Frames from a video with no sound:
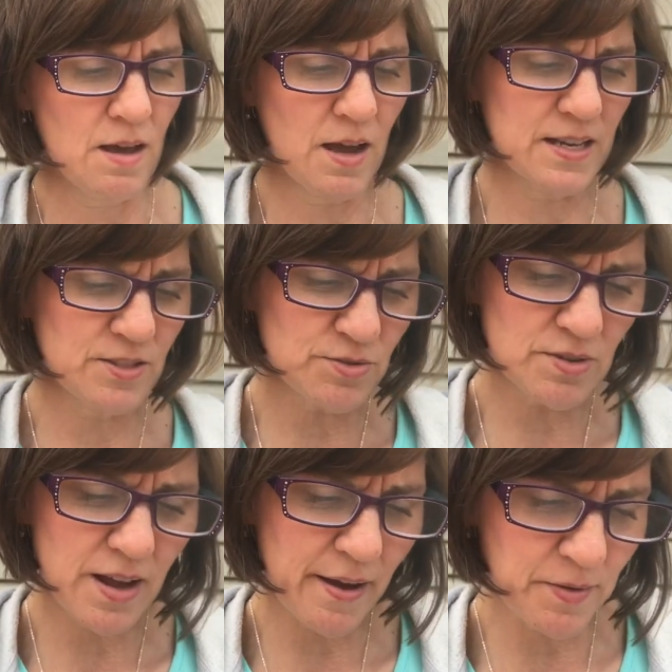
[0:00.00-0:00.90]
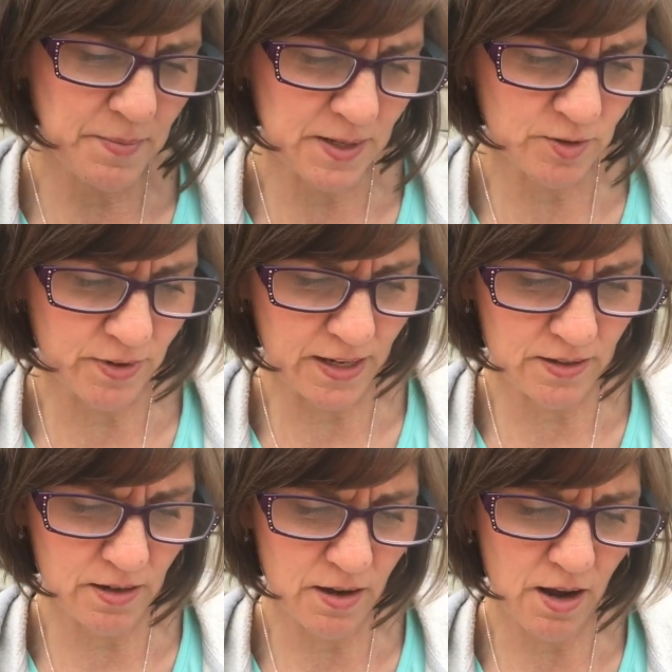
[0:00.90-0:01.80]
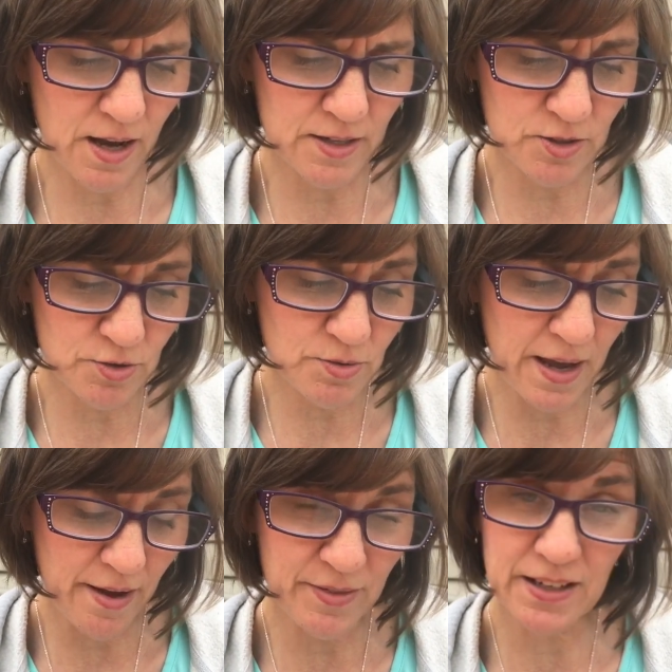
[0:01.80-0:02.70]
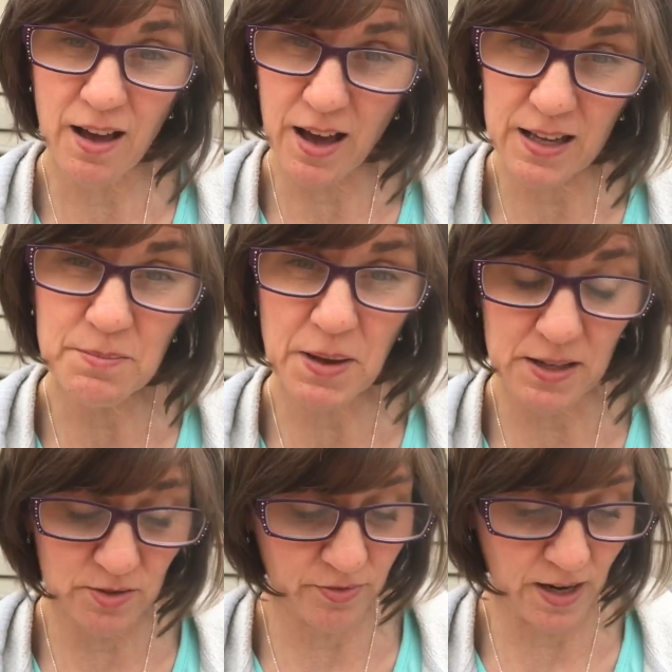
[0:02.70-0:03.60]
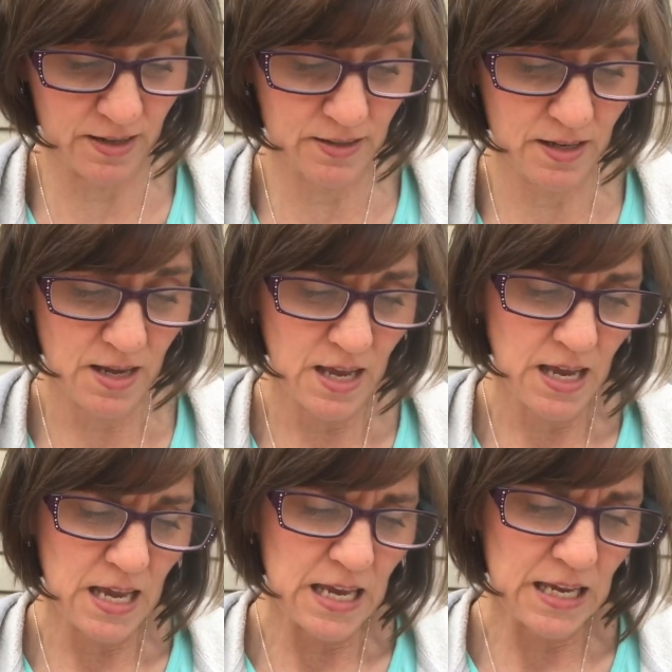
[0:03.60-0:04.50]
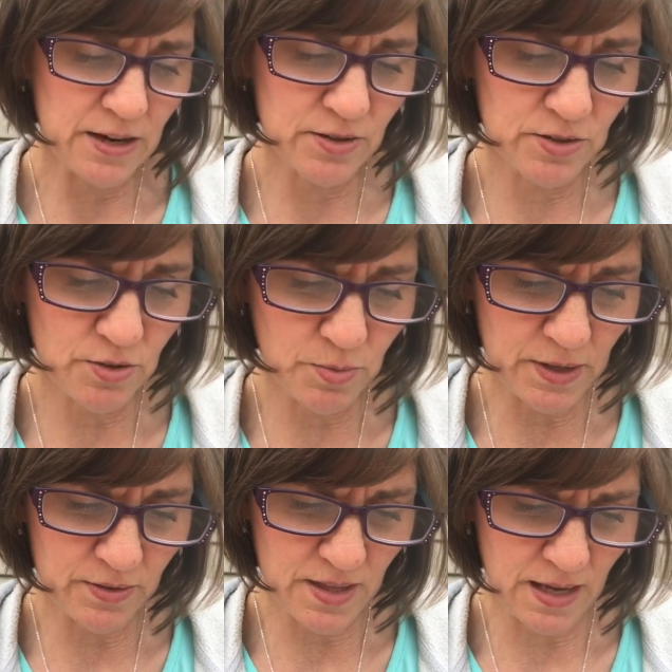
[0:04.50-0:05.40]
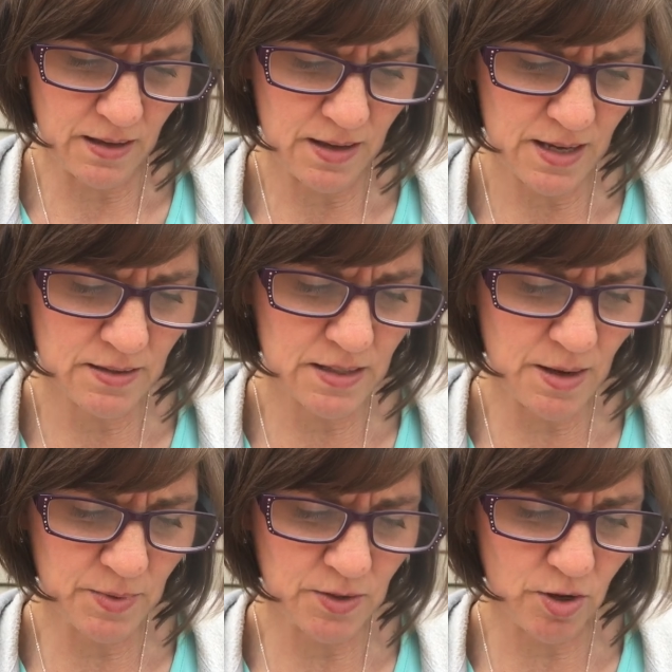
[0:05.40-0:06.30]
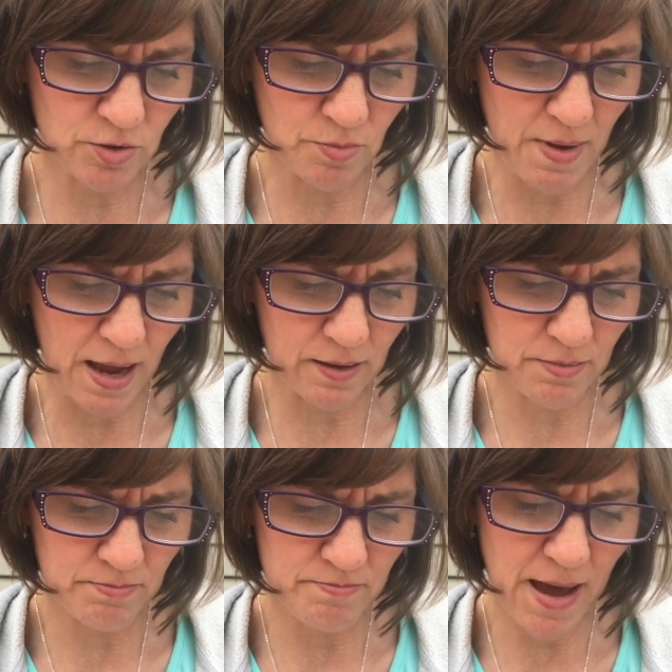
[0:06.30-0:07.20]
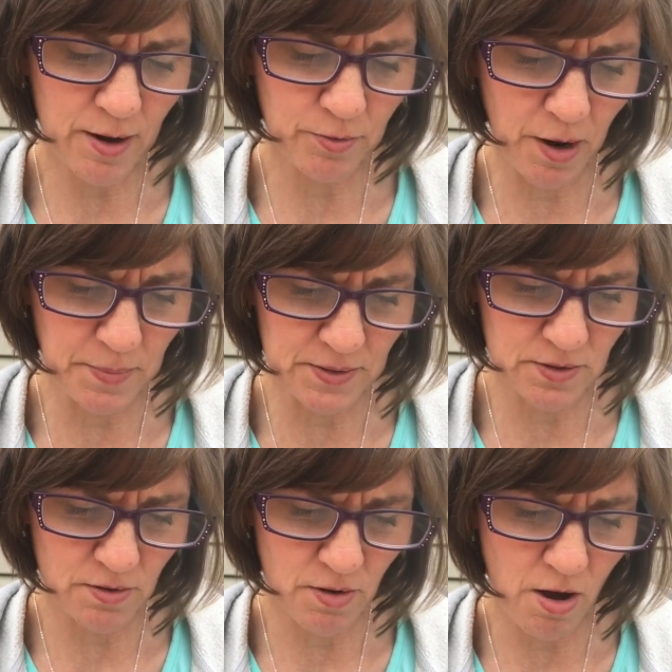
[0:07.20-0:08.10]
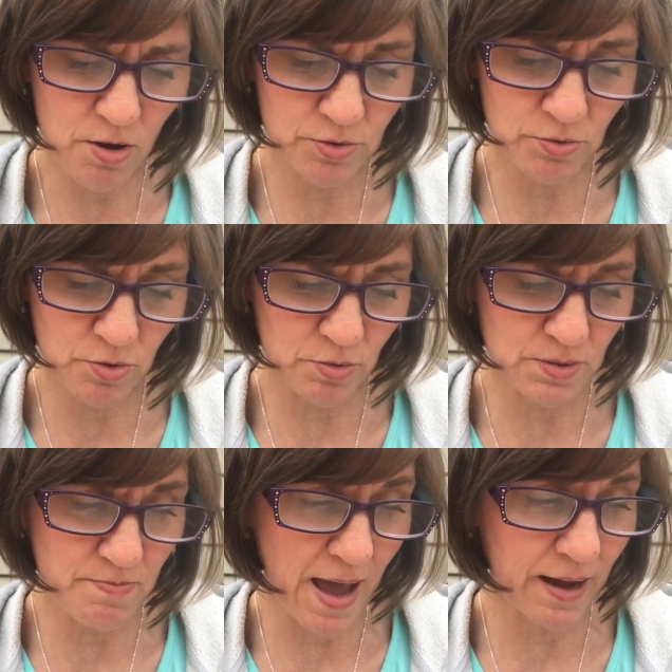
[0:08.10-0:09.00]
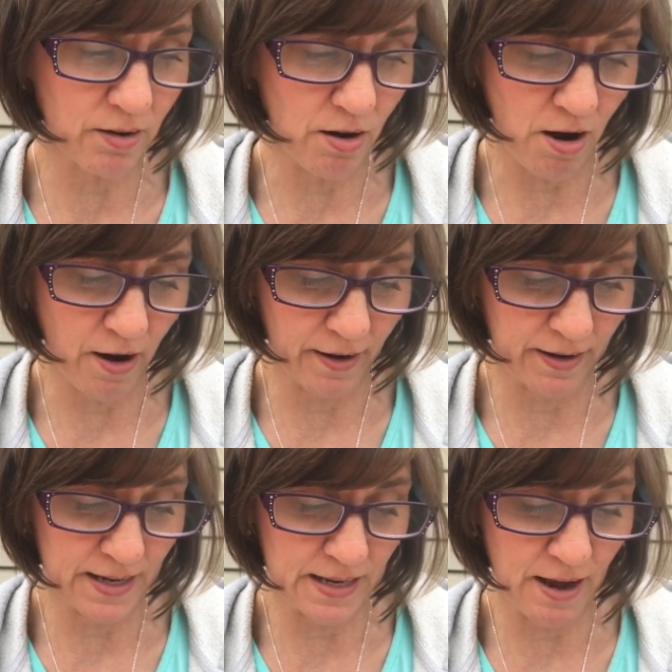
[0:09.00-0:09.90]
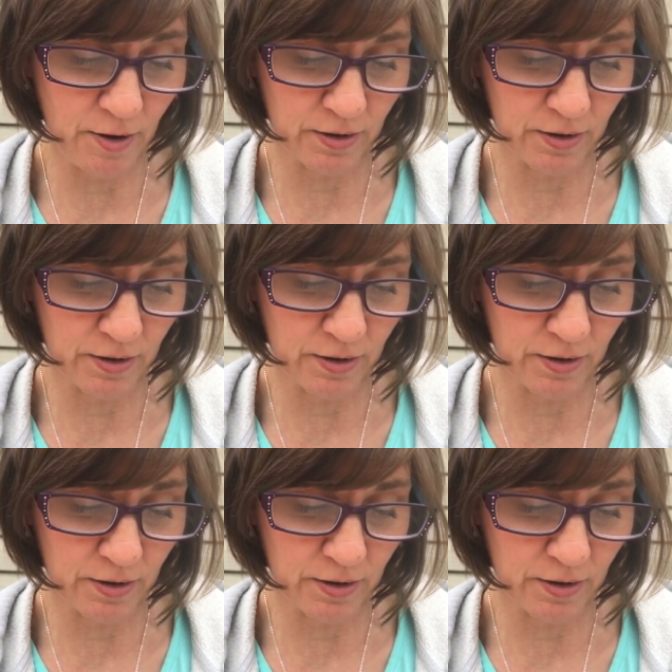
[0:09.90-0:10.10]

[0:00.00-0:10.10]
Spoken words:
I do not have a best friend. I do have an unbest friend. Here's the weird thing. His name is also Mac. Mac Robbins, also known as Mac R in our